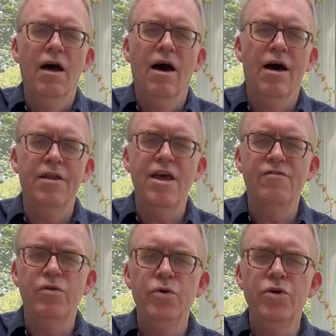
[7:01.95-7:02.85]
I
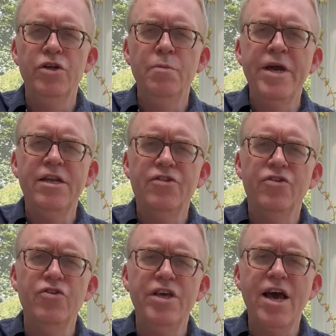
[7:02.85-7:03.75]
never would have made it
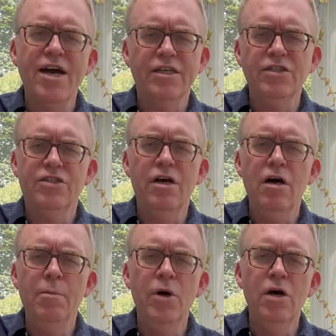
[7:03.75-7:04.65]
through the
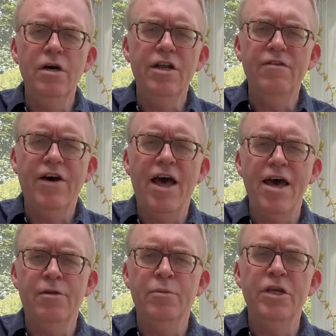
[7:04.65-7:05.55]
Arkansas mud if I
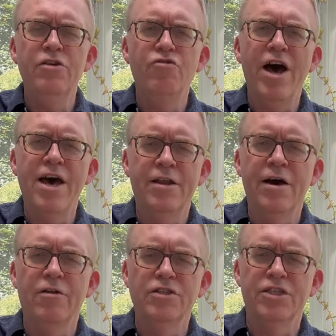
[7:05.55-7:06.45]
hadn't been riding
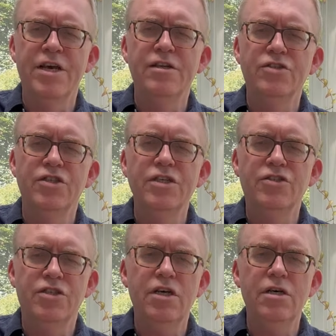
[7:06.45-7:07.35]
on a Tennessee
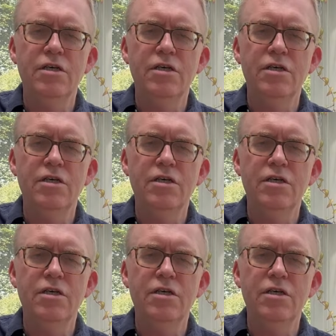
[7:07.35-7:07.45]
Stud.